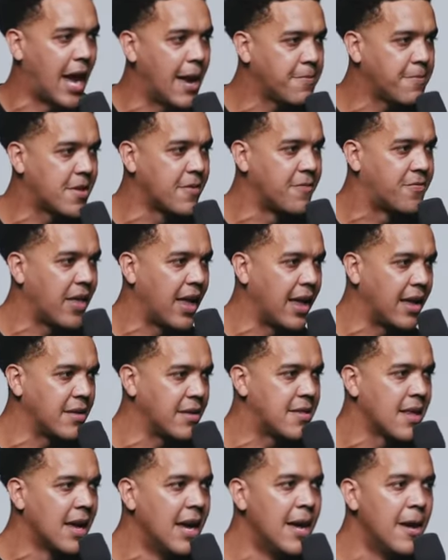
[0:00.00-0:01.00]
types of
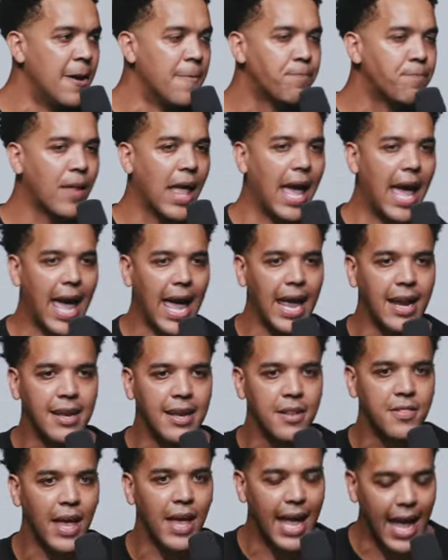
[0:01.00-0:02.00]
things.
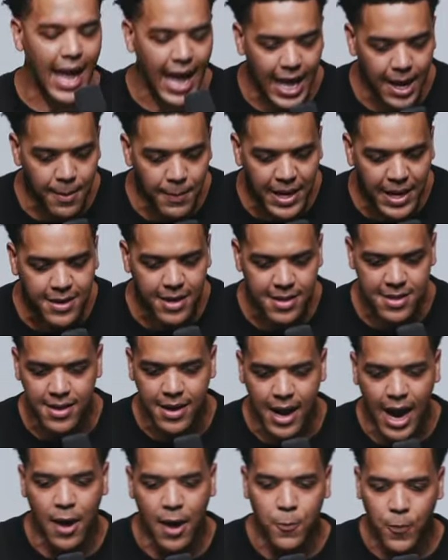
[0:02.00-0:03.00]
And the enemy does
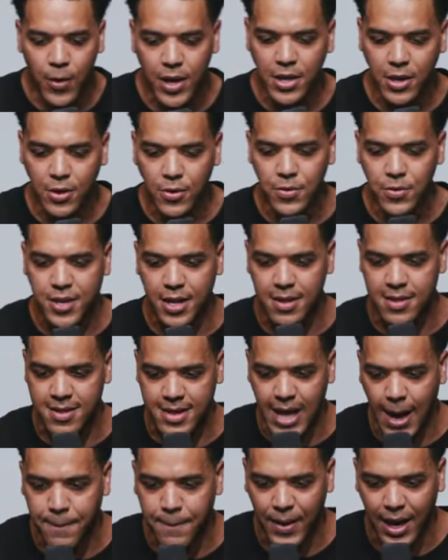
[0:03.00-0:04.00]
not want you to
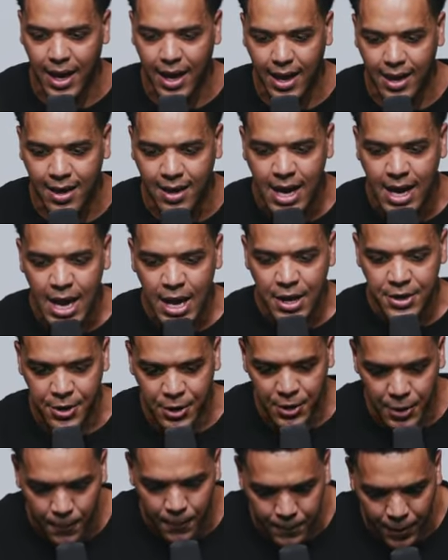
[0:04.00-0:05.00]
step in
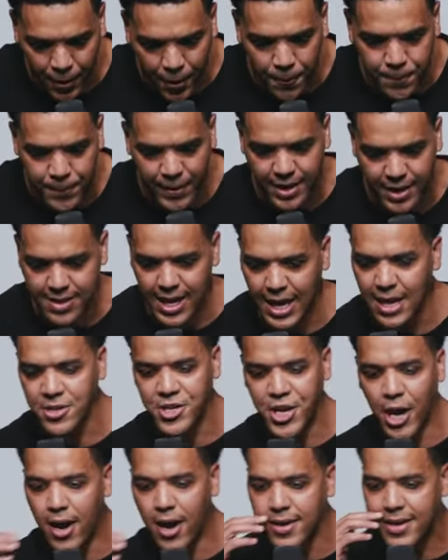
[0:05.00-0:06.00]
to your purpose.
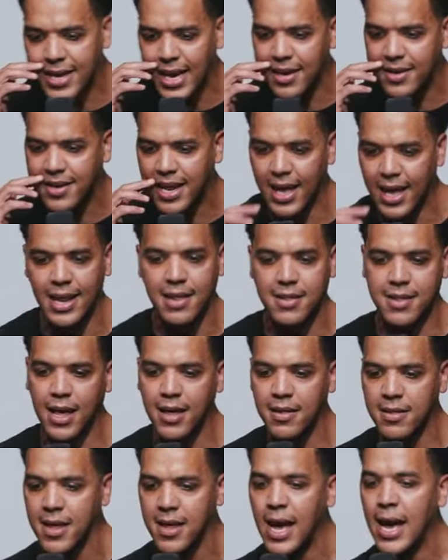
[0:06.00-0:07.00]
In John 10 10, it
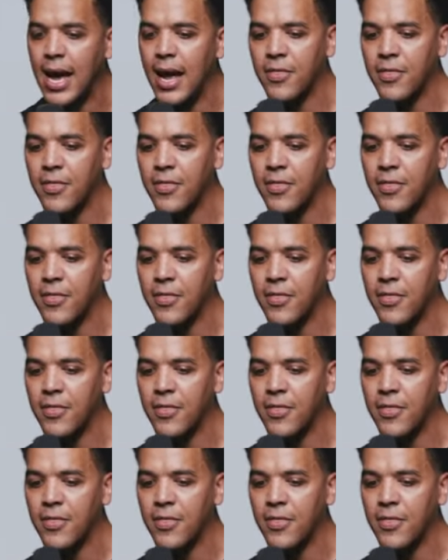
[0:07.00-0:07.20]
says,